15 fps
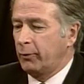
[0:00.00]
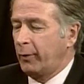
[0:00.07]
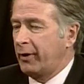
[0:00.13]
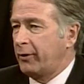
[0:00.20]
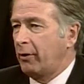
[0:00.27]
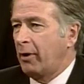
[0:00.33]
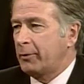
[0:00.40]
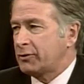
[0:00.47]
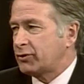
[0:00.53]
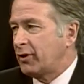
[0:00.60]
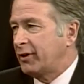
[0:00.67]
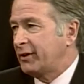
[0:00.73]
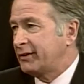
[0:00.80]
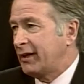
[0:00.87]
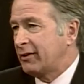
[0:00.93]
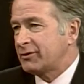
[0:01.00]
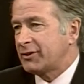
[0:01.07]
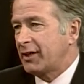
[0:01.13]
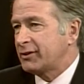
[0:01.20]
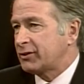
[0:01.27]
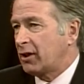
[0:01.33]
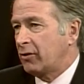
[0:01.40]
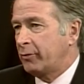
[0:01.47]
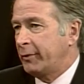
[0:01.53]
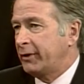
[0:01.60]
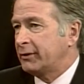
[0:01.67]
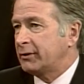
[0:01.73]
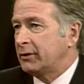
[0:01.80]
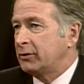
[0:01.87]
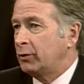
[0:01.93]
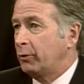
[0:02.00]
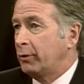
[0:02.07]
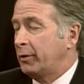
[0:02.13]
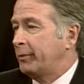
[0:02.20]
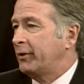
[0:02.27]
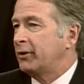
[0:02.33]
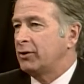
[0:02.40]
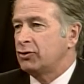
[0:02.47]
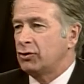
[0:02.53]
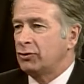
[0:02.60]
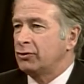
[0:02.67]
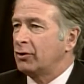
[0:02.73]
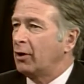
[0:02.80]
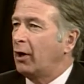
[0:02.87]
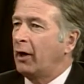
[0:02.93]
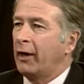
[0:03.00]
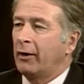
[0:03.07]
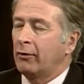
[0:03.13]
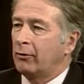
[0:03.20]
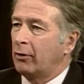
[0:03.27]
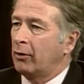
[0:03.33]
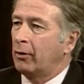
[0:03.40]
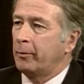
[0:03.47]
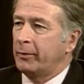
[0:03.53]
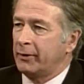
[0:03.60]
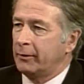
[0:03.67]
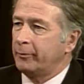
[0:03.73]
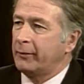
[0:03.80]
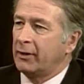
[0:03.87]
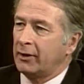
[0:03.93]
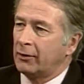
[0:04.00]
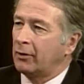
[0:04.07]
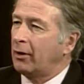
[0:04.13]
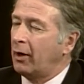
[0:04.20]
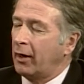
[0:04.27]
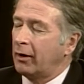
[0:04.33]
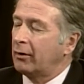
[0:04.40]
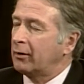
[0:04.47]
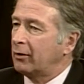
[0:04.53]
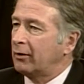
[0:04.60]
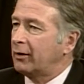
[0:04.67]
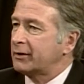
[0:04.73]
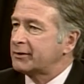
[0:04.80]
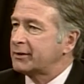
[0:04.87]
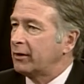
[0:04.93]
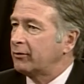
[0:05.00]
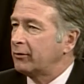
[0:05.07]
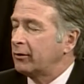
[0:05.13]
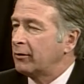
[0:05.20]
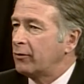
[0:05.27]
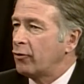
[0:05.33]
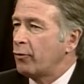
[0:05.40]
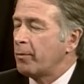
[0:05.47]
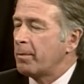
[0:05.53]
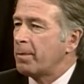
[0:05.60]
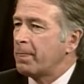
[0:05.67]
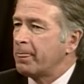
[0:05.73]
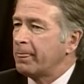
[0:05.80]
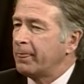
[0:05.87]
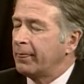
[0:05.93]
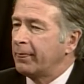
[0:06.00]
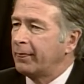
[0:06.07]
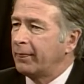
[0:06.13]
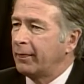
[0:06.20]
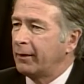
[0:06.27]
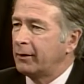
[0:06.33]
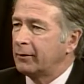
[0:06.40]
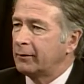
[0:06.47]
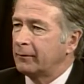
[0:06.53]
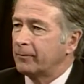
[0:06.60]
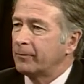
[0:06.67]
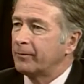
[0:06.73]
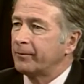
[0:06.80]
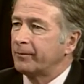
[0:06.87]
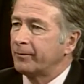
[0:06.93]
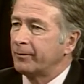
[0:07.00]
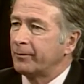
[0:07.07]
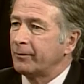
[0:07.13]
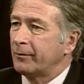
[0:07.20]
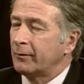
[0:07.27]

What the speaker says: way they're always trying to downsize government, and you would have been a junior hire or a beginner hire and all that stuff. And I mean, they were downsizing, and they were,